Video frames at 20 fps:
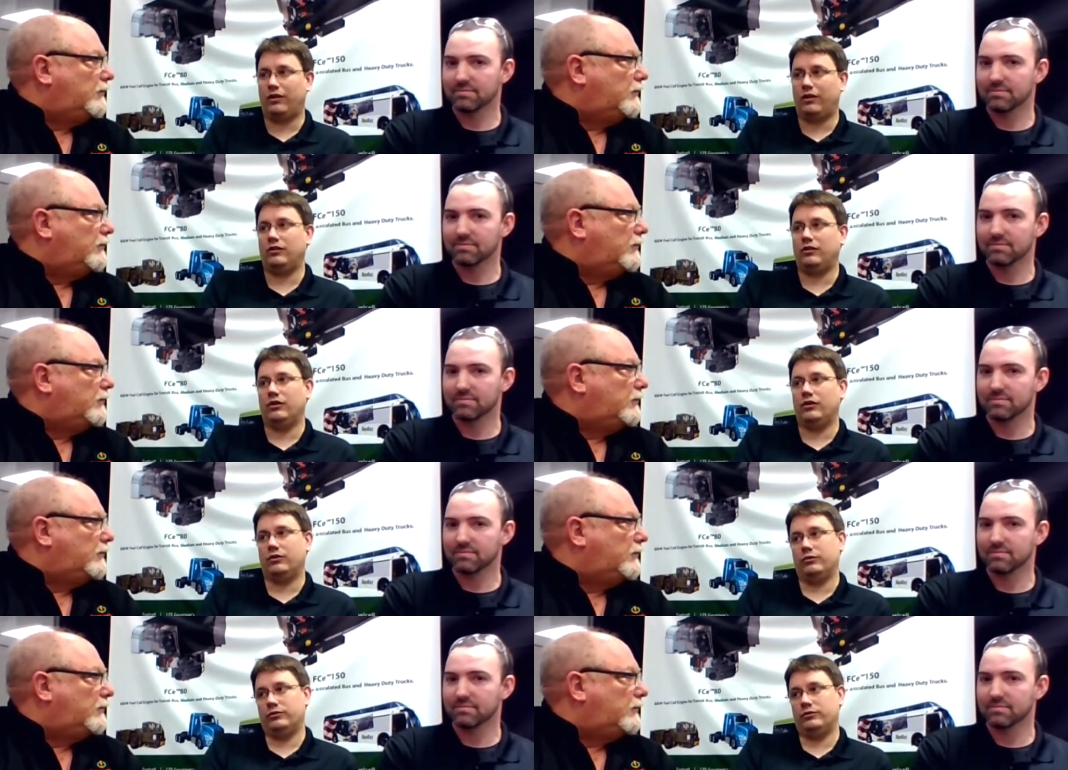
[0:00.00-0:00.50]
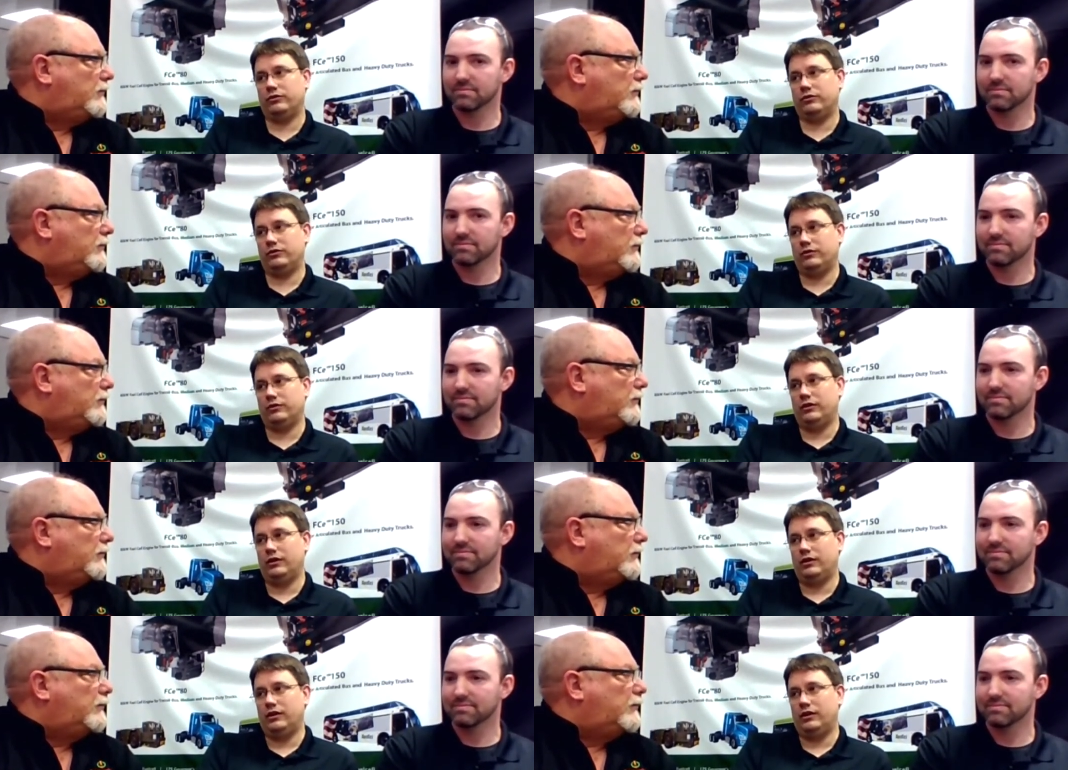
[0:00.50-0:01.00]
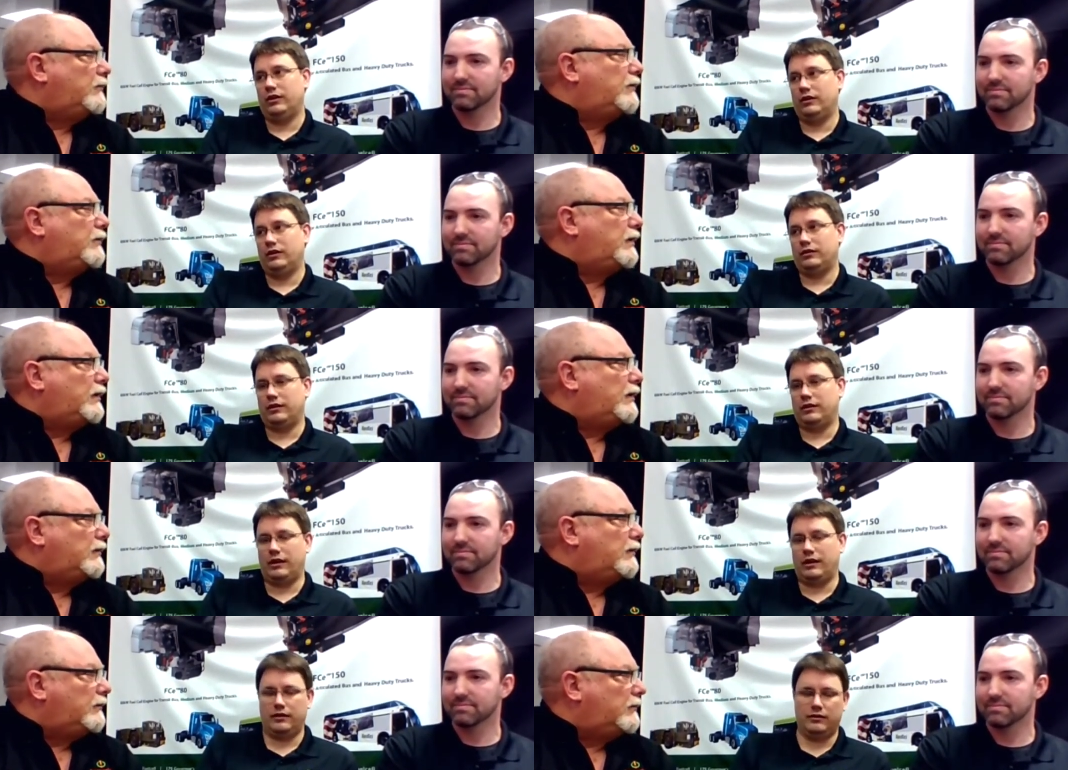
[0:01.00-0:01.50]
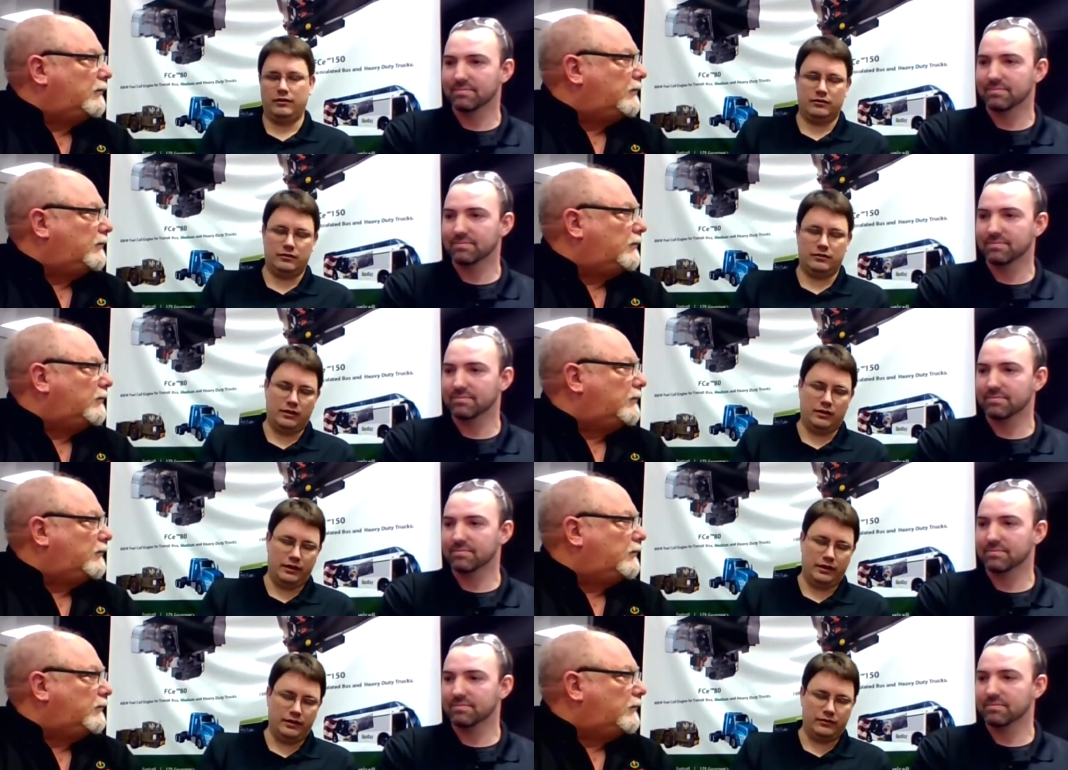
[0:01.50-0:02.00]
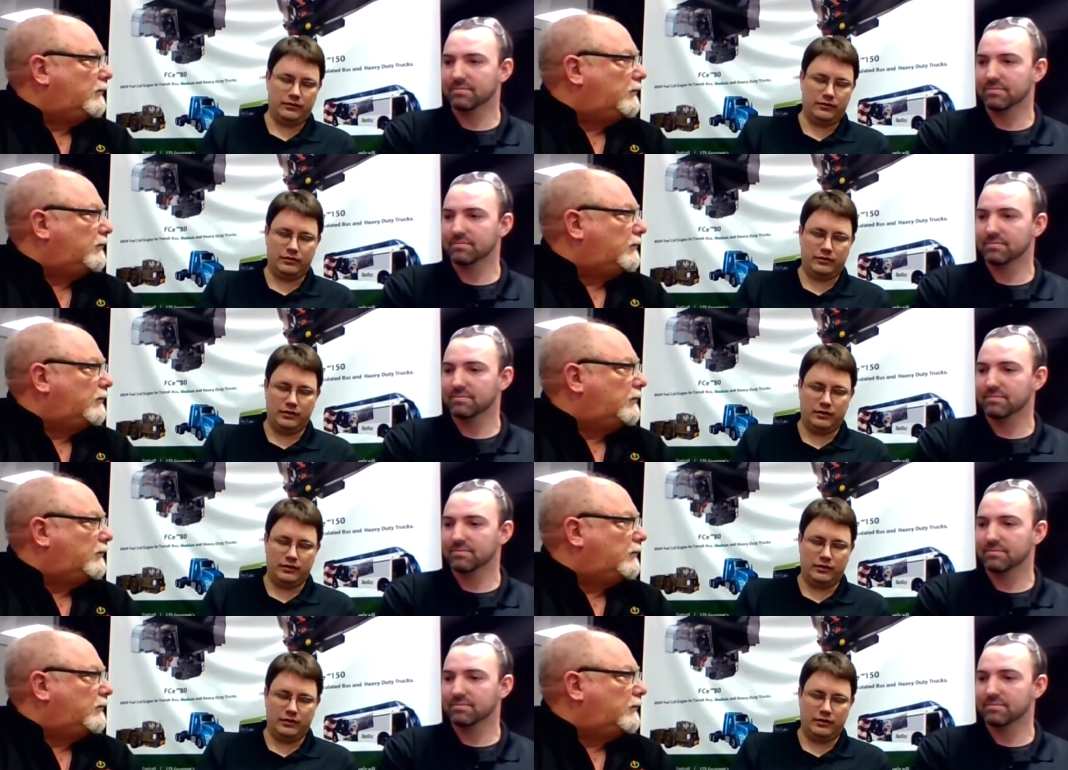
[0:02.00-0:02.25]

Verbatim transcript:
Speaker 1: loads. Okay. That is lights,